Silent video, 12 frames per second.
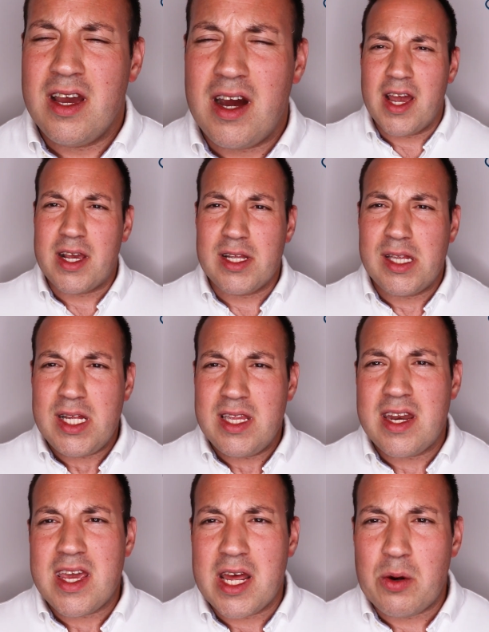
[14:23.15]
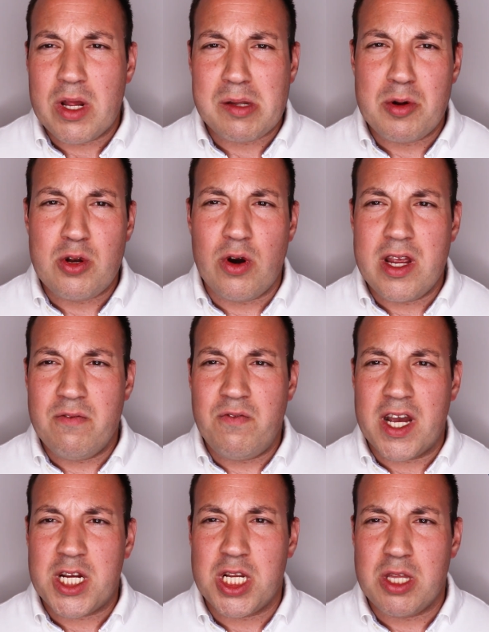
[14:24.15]
I could see that he had a respiratory
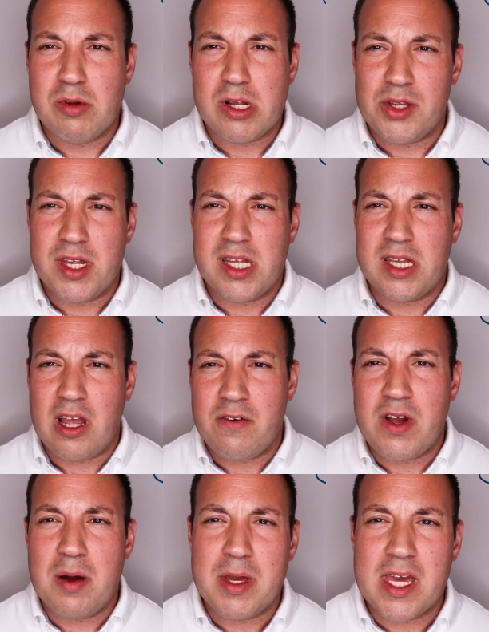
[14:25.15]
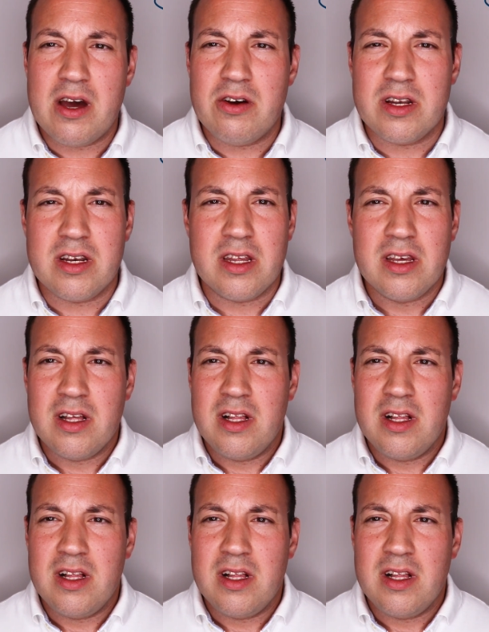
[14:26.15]
infection. There was all this stuff coming out, and